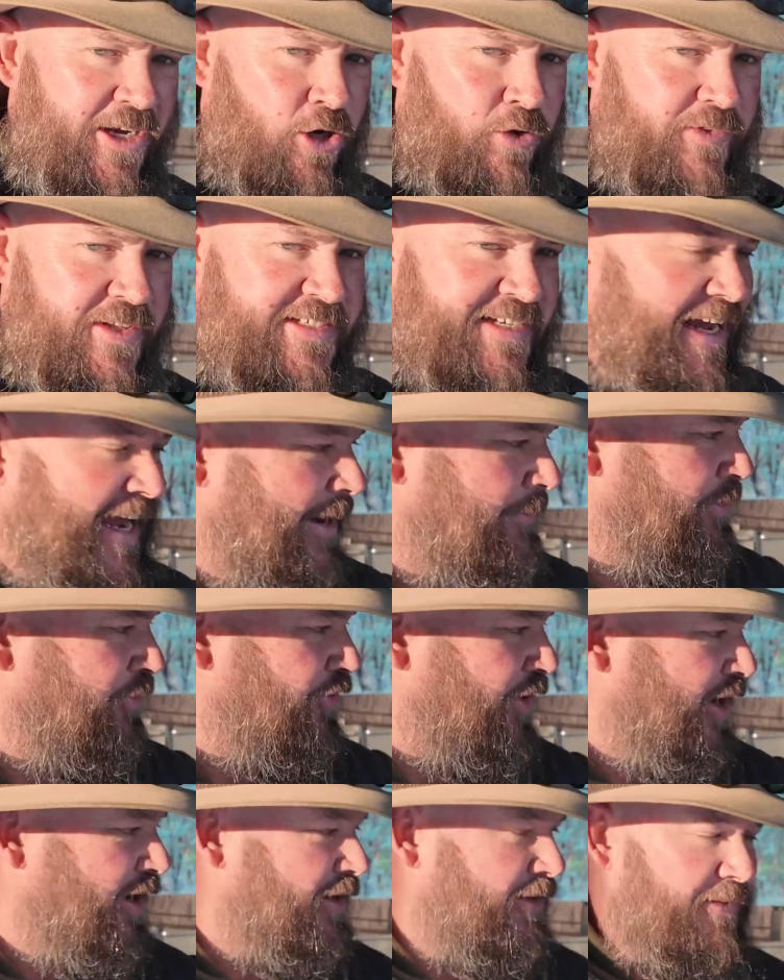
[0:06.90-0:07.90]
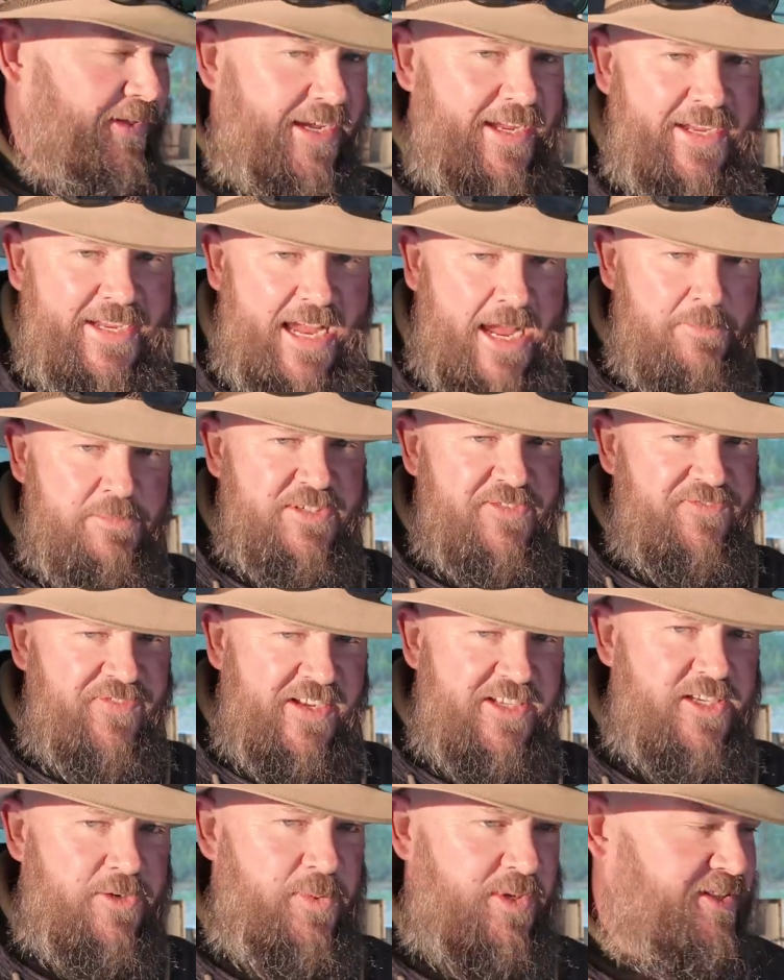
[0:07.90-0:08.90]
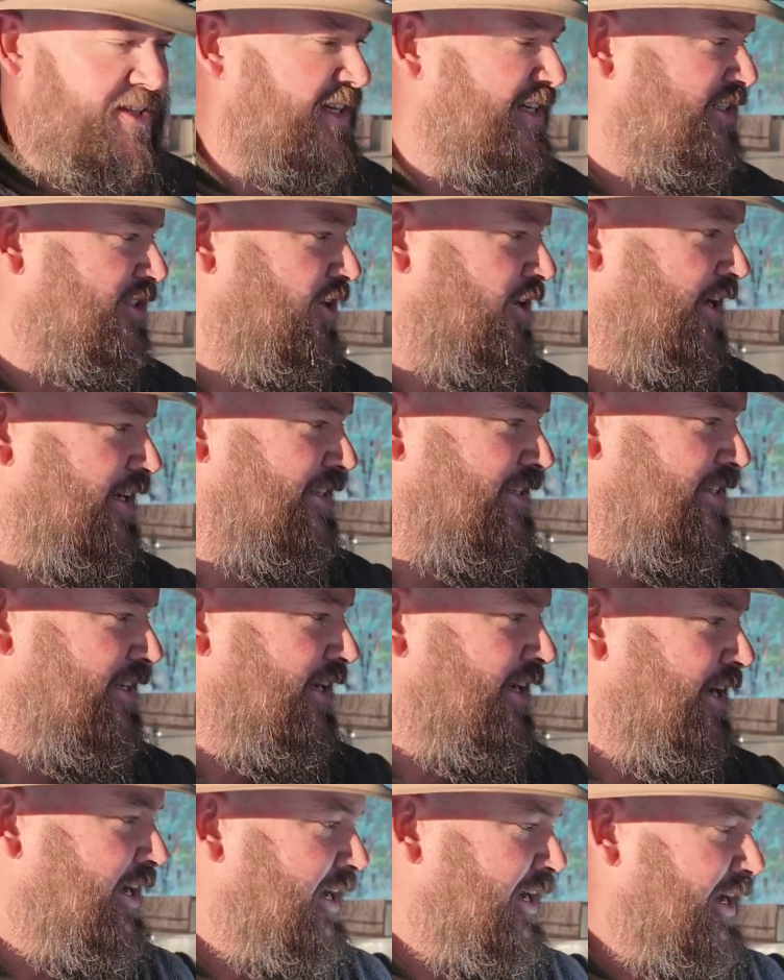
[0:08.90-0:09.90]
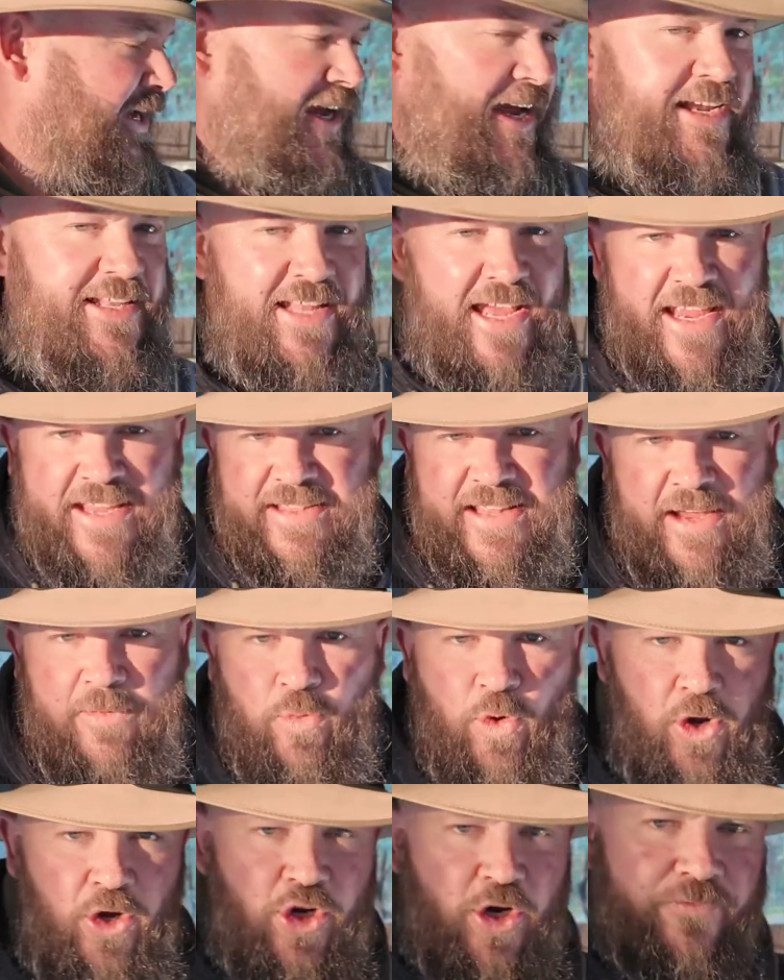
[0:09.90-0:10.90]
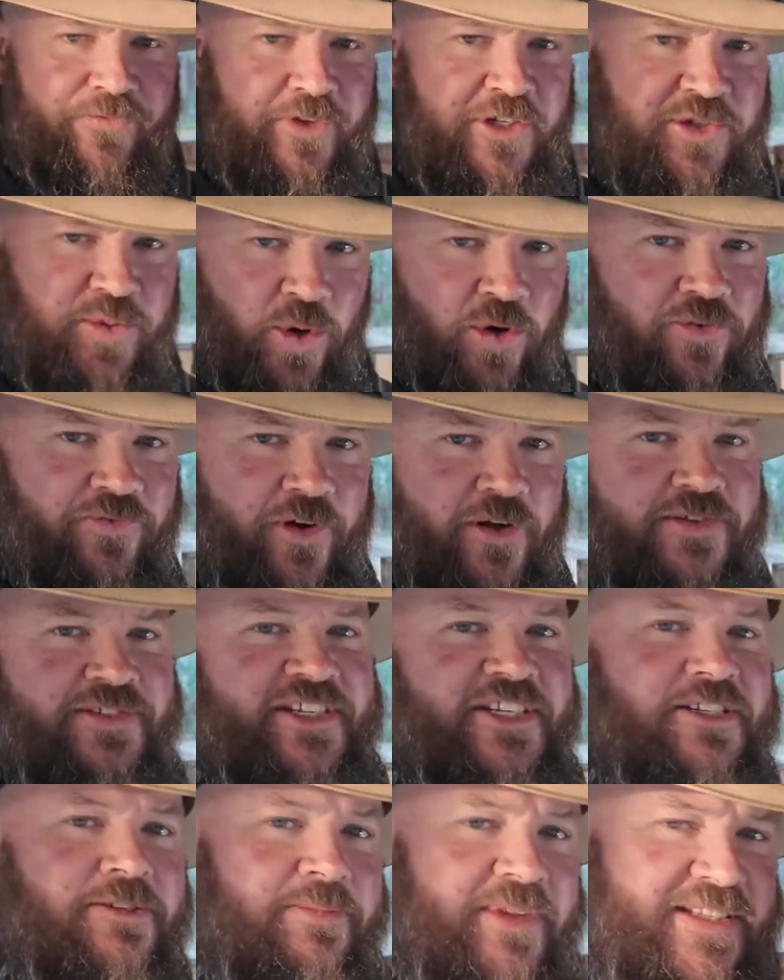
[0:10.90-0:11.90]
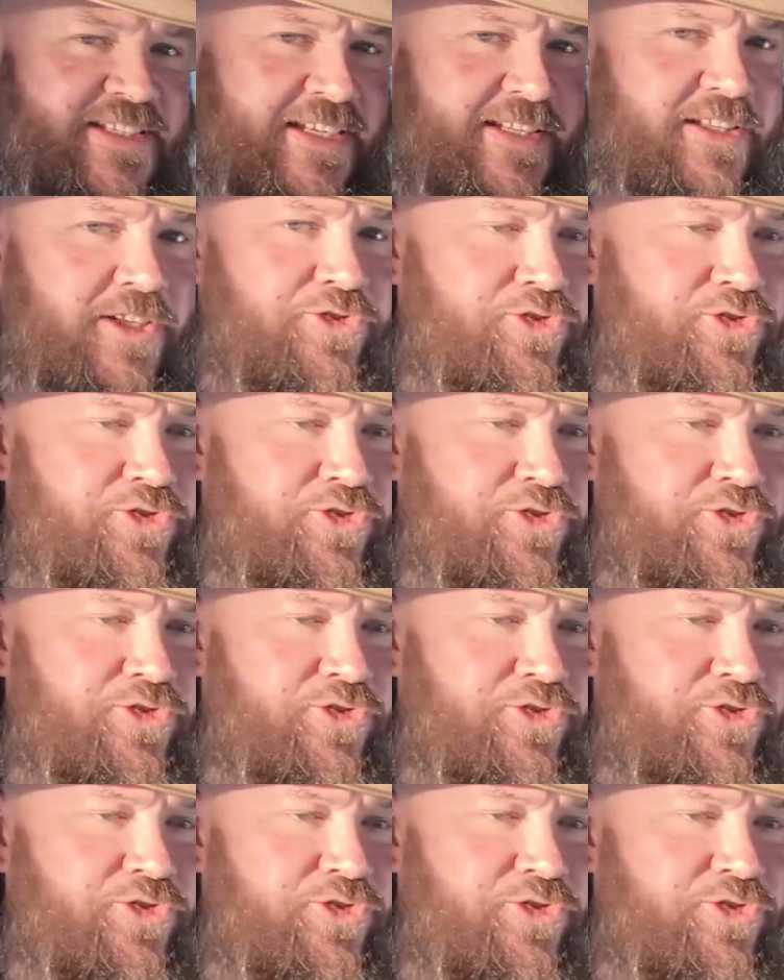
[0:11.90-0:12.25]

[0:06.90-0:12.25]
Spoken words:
here on this camper trailer that comes fitted with these lights, and they work off the 12-volt system that's in